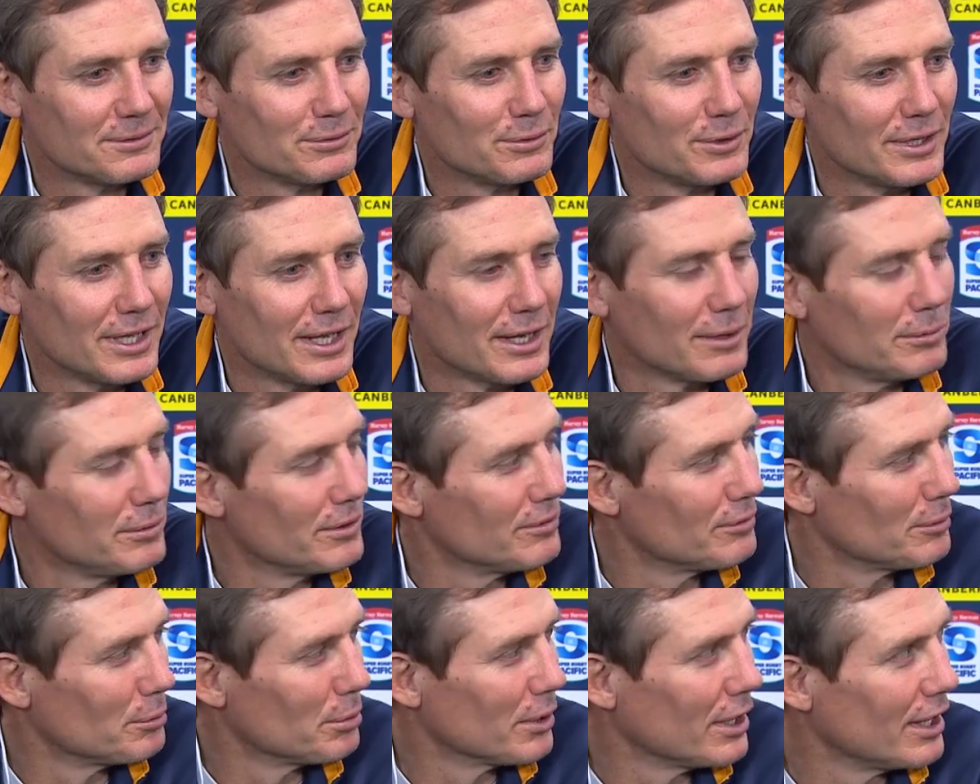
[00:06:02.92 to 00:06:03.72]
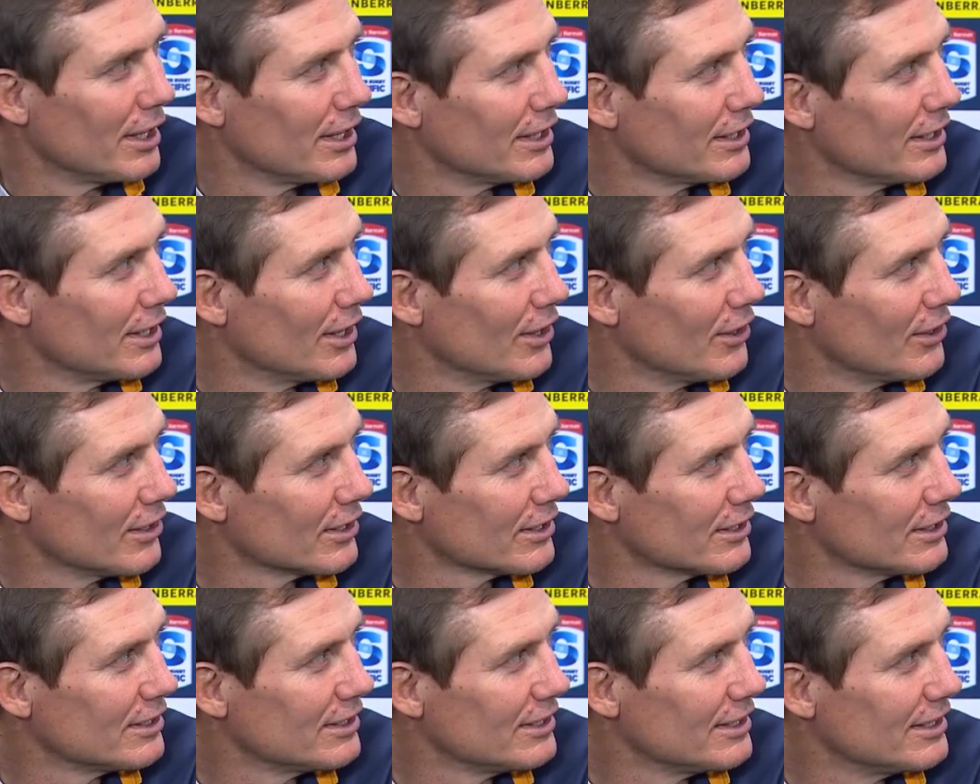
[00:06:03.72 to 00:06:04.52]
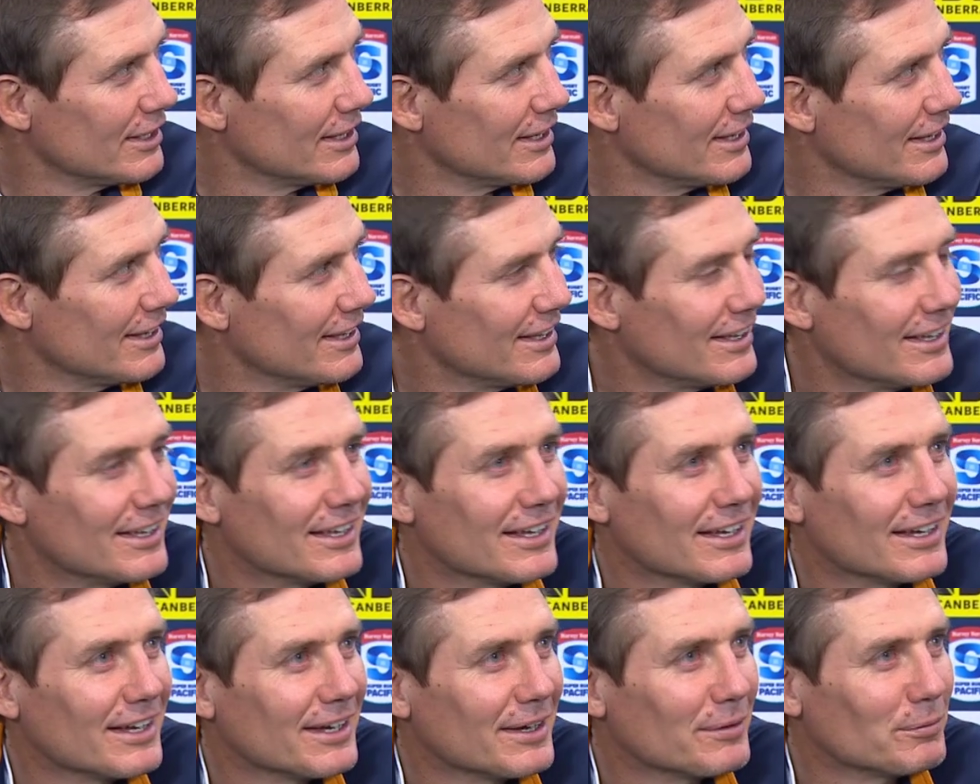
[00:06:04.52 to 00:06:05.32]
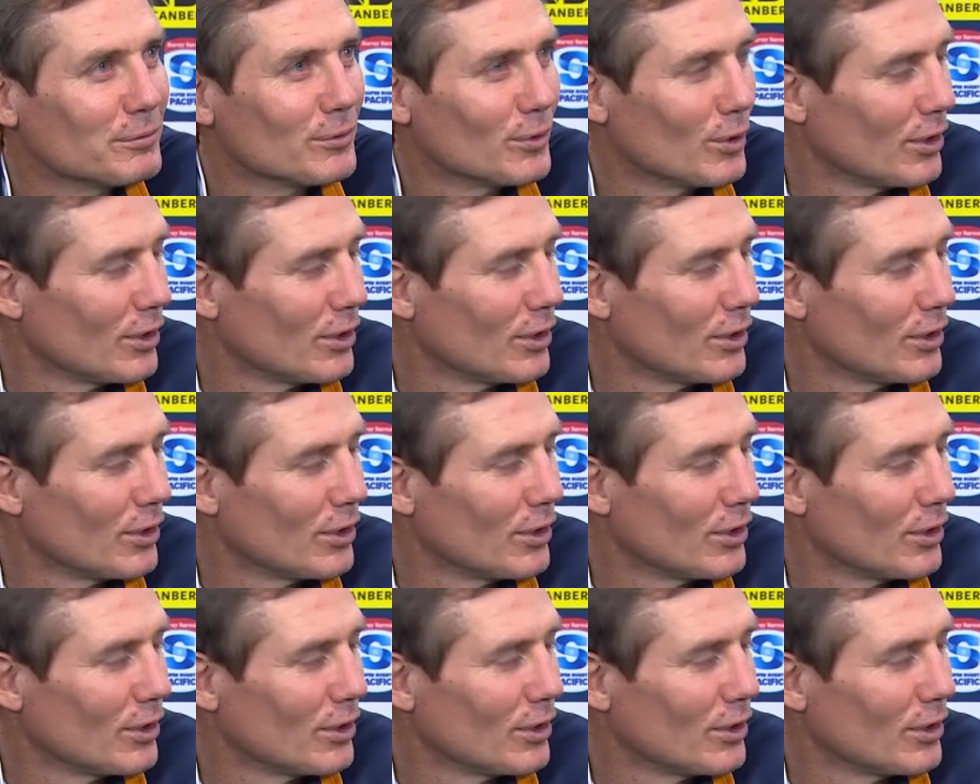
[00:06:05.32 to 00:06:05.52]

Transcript: we had a bit of a plan going. Yeah.